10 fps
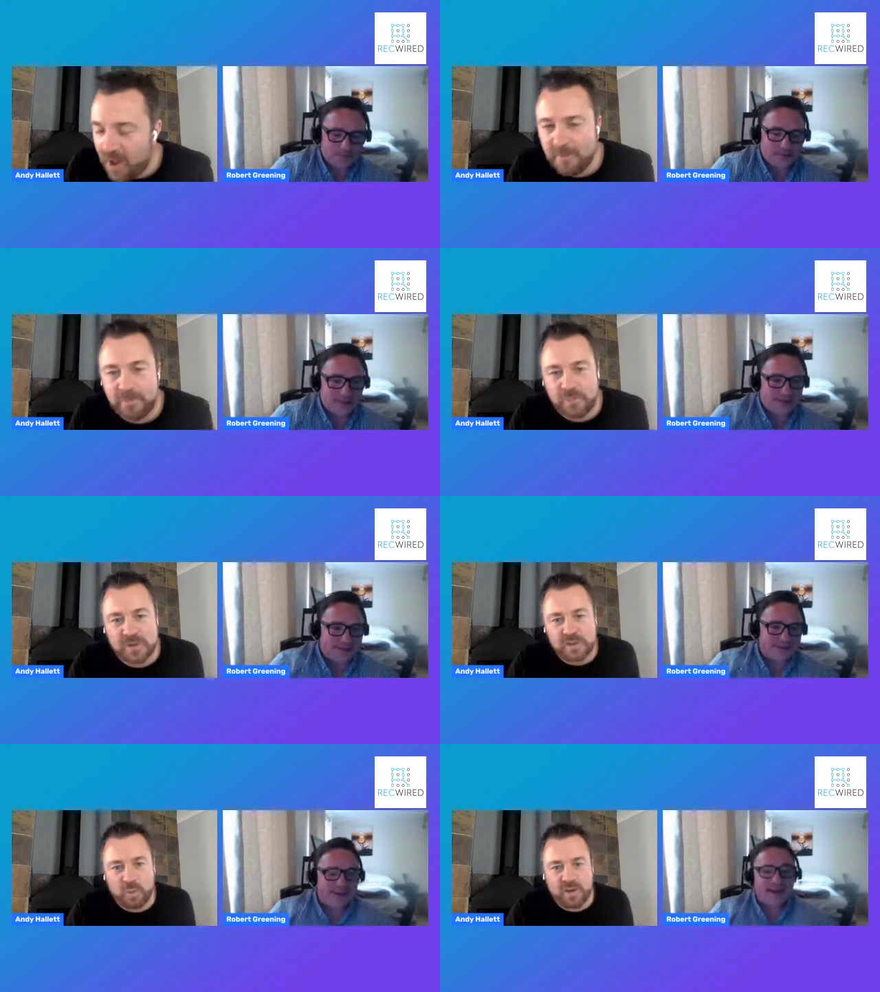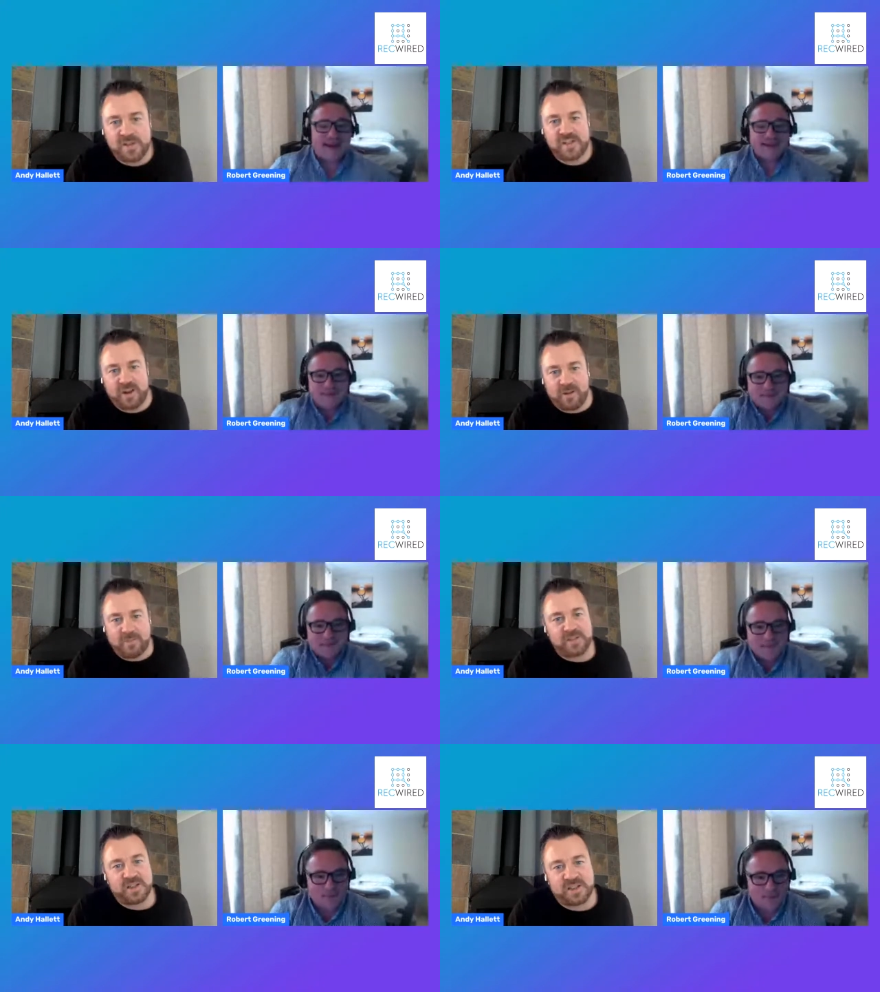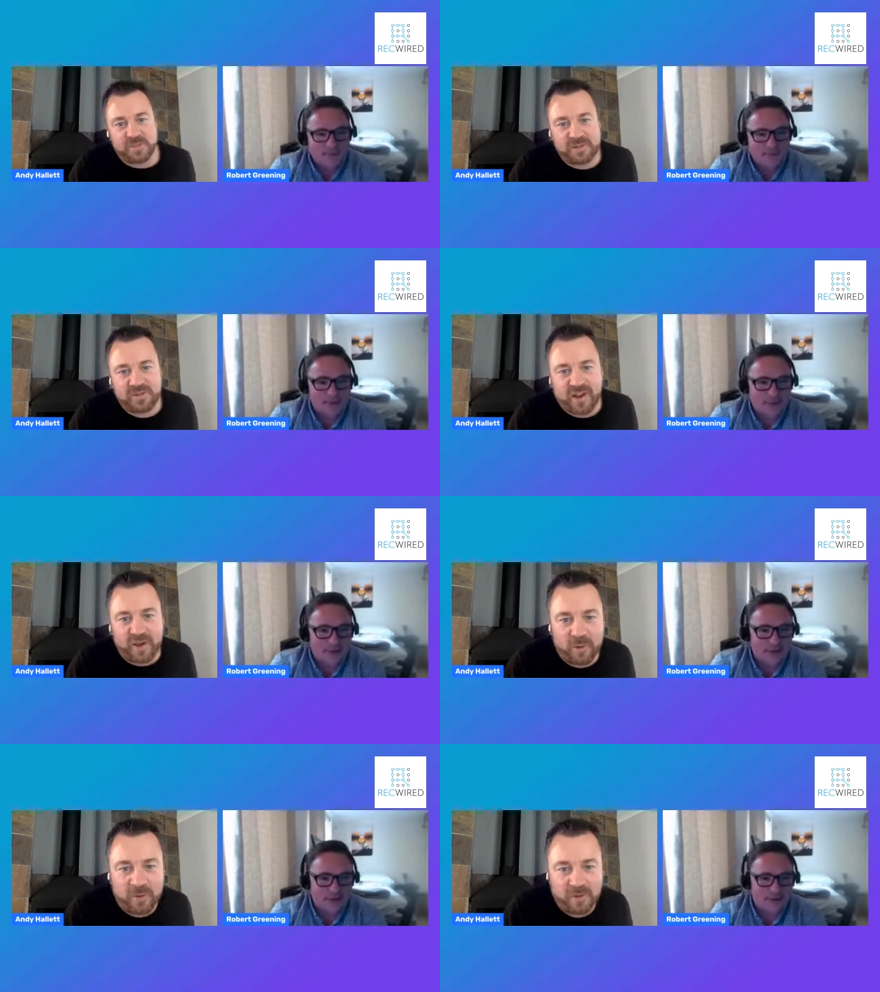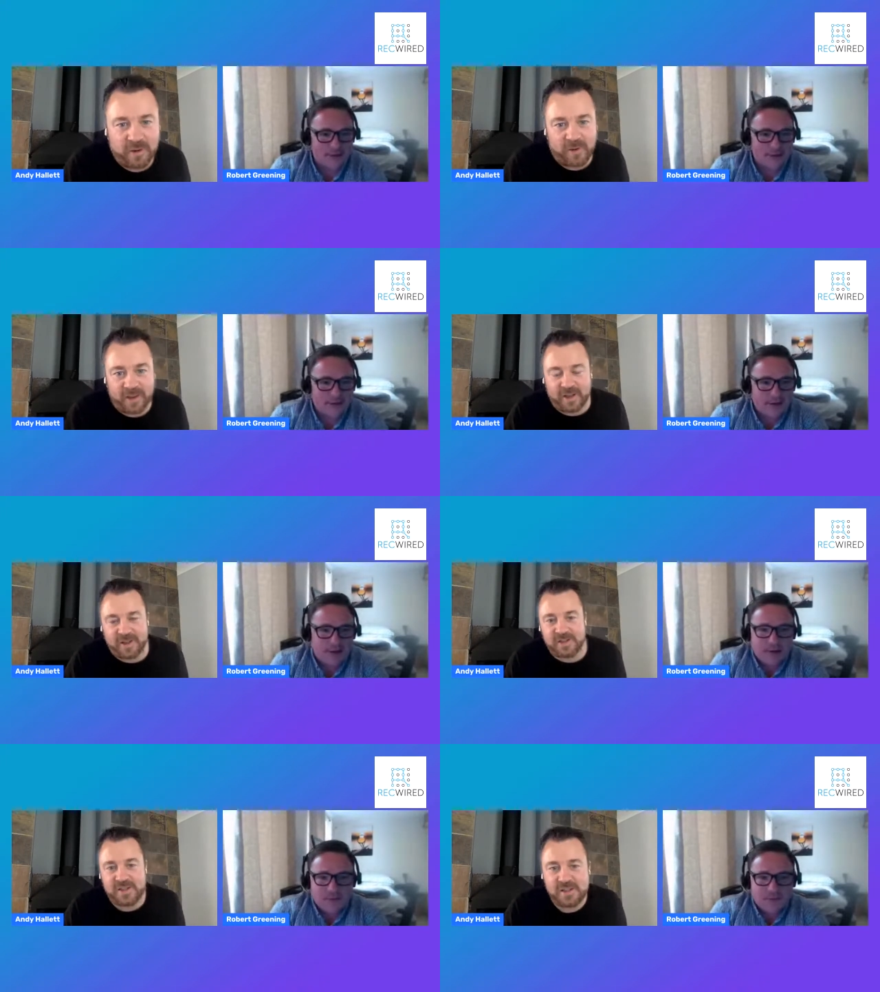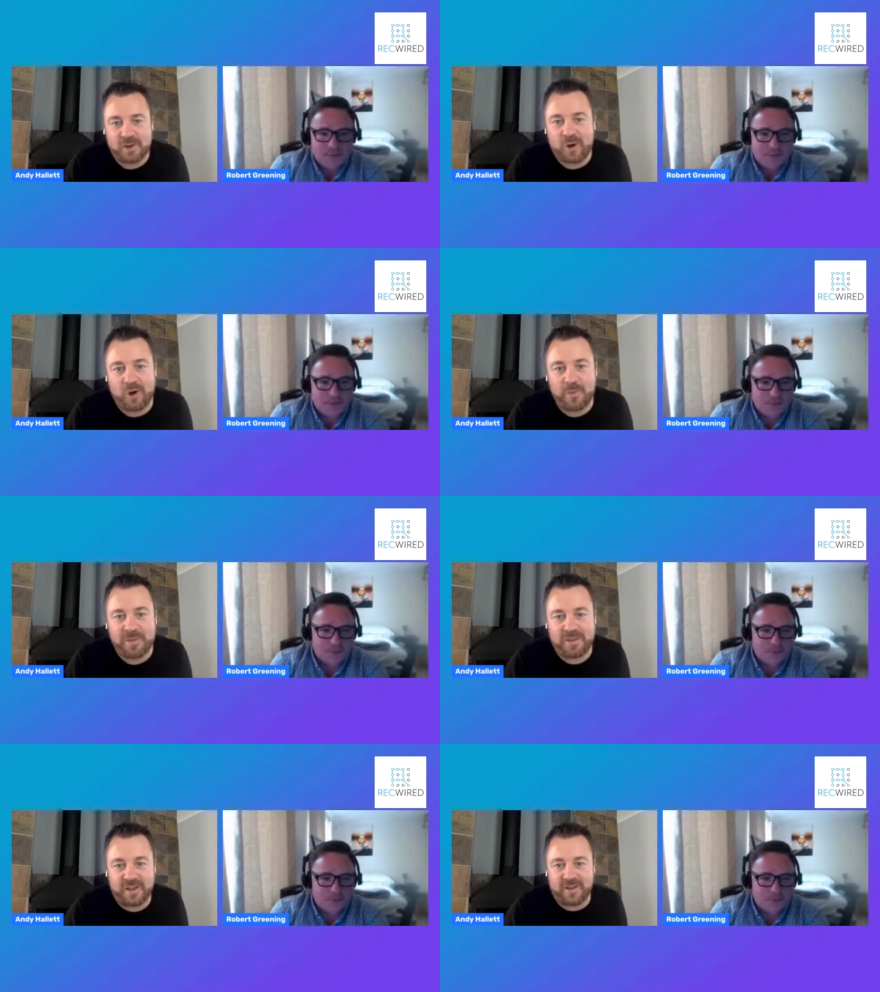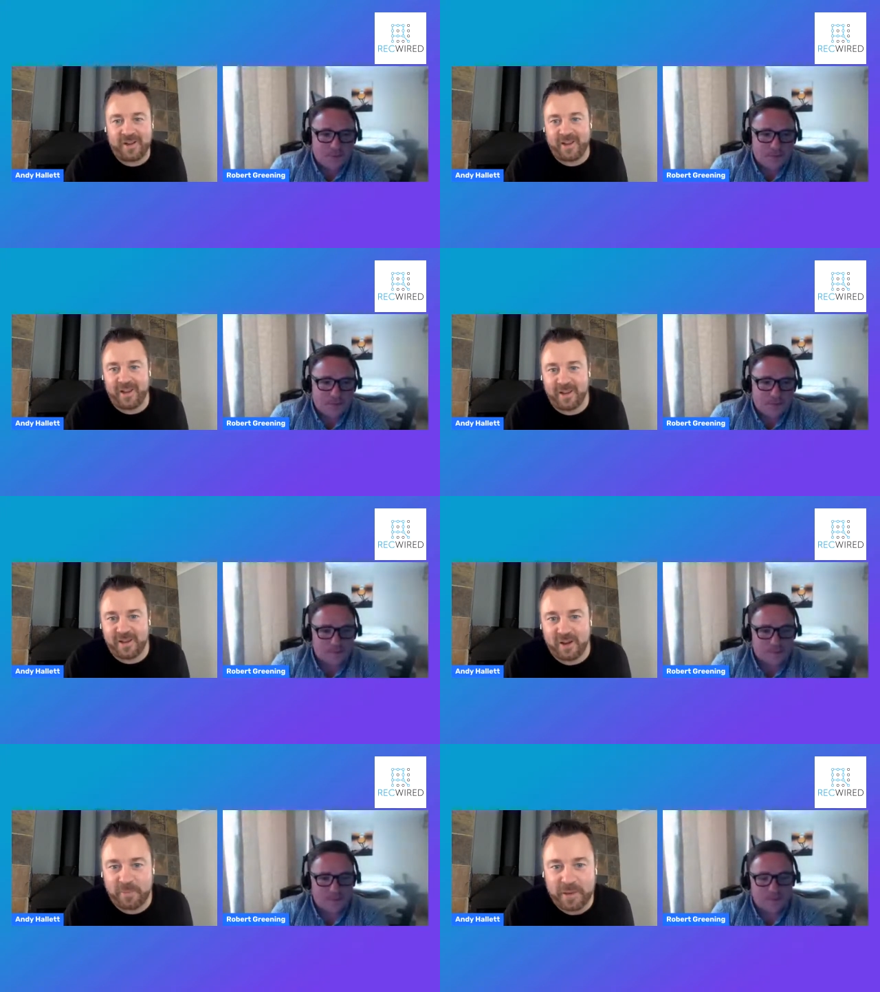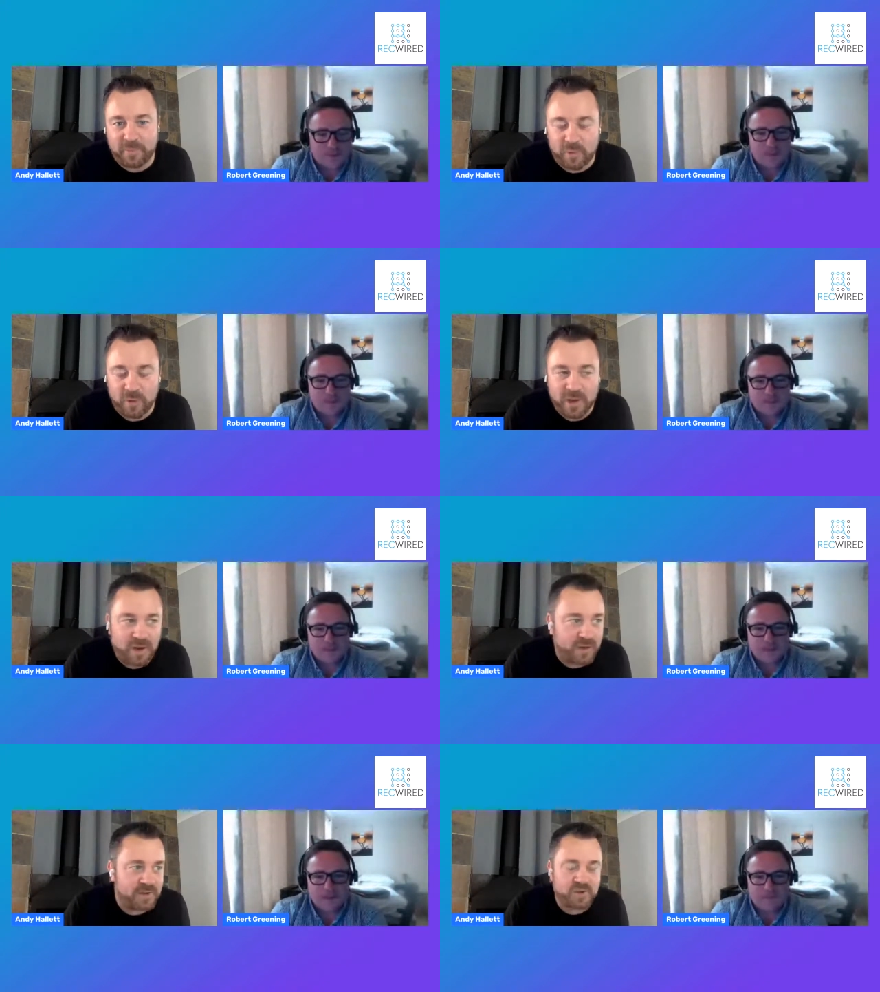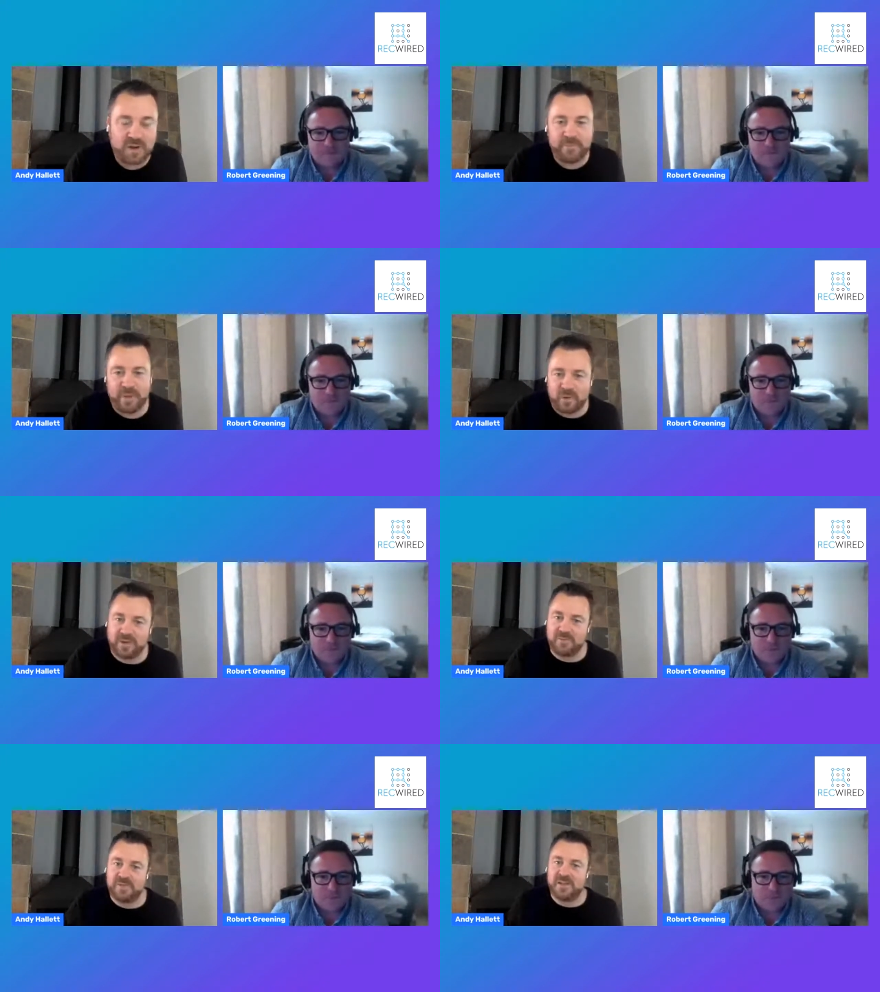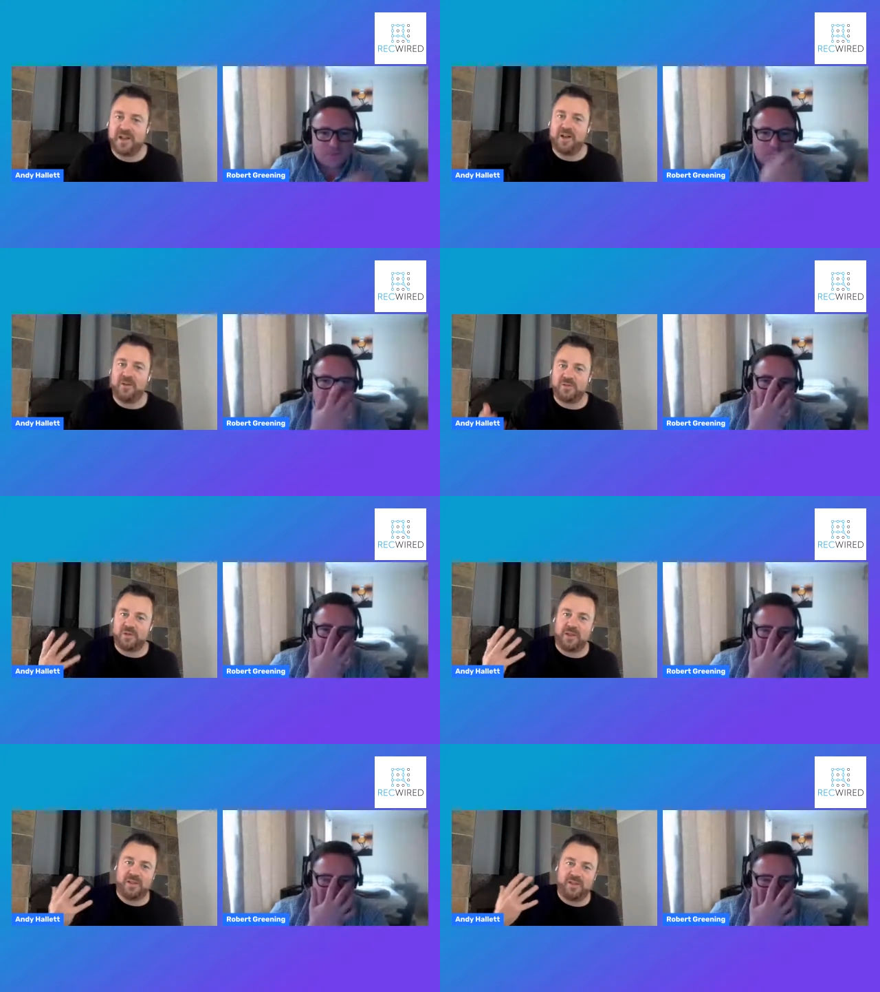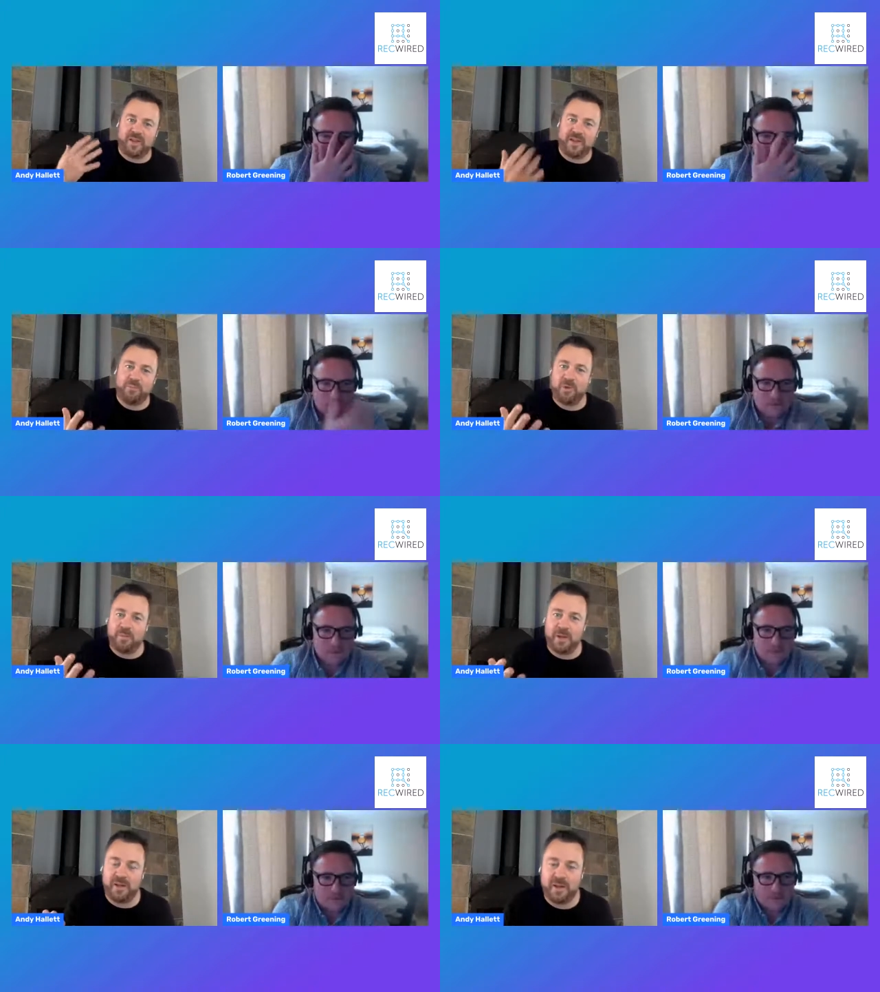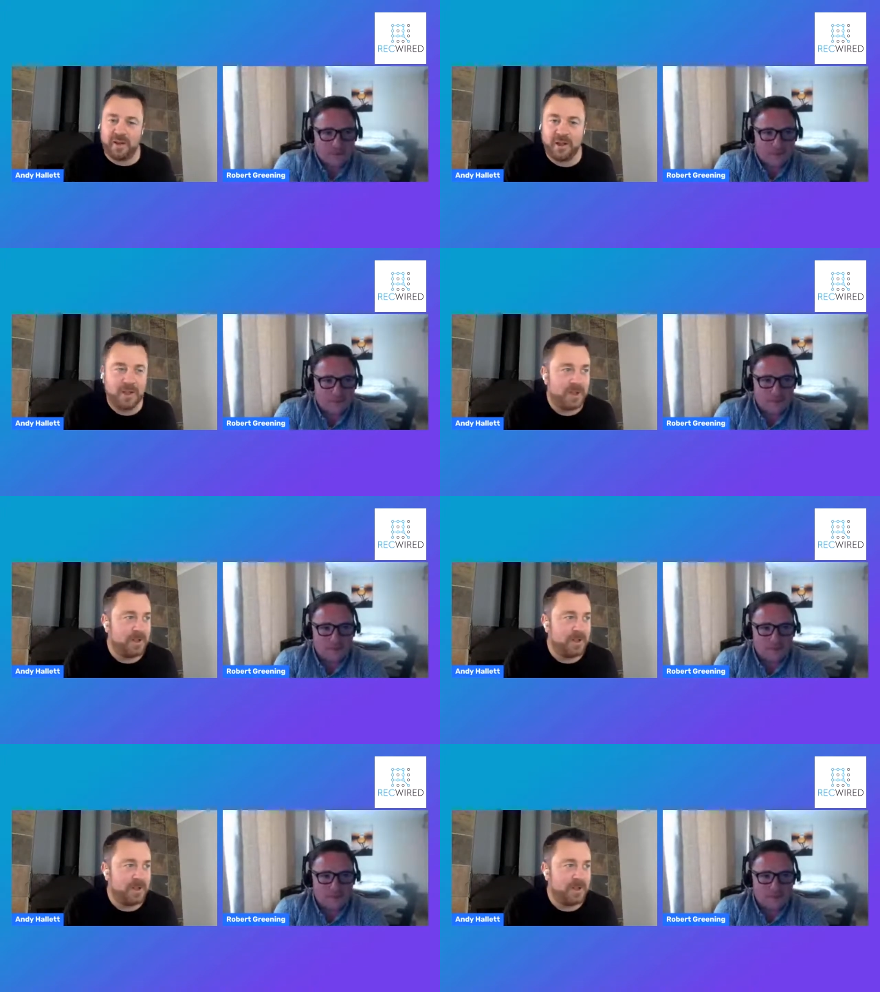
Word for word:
Speaker 1: Um, so yeah. why CRM systems fail? Okay, because this is a common thing I hear. You know, people either try and build it themselves or they they implement, and